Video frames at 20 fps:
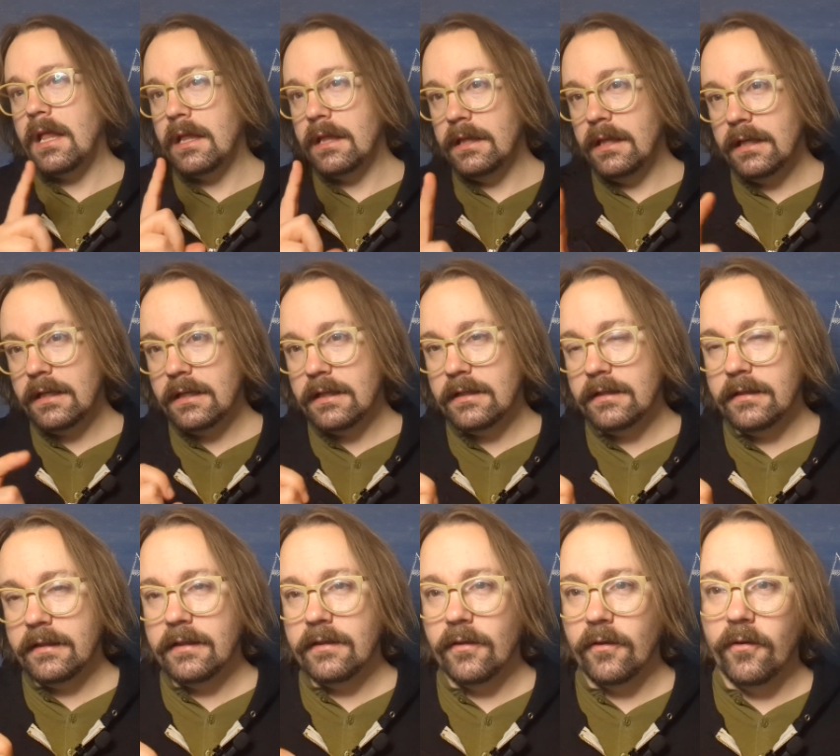
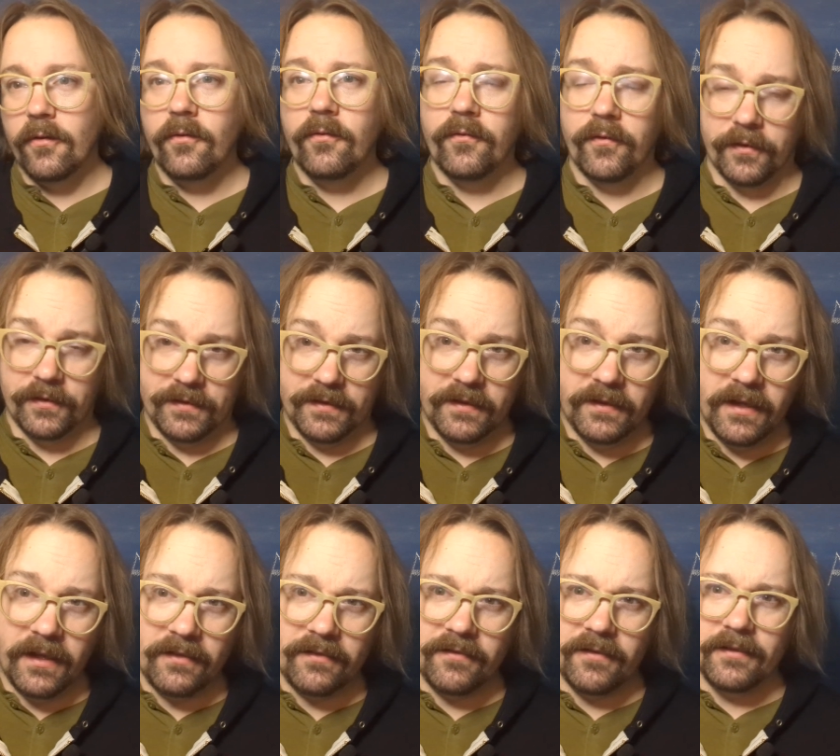Luckily, though, for
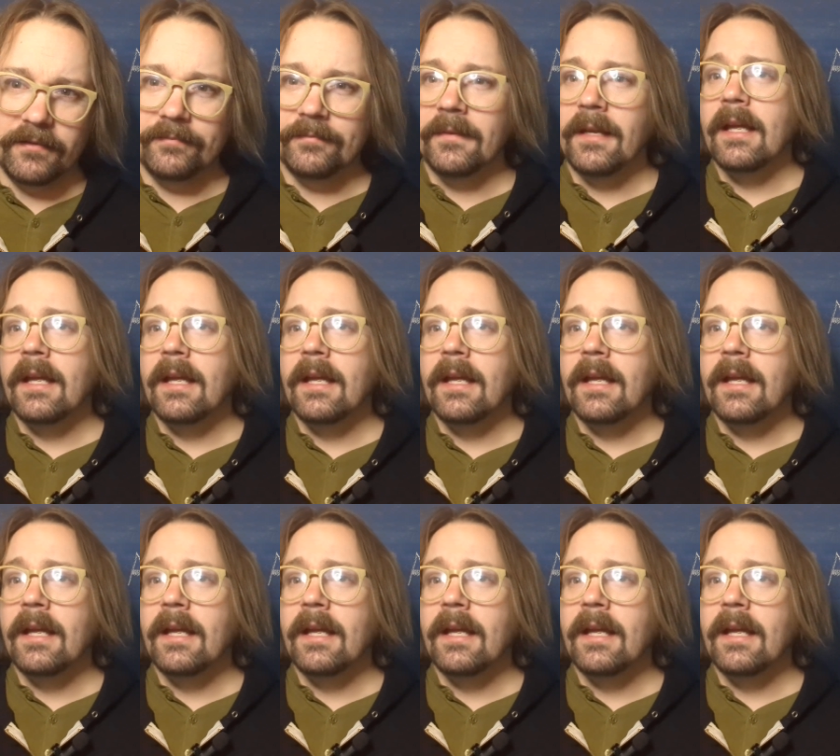Sinatra,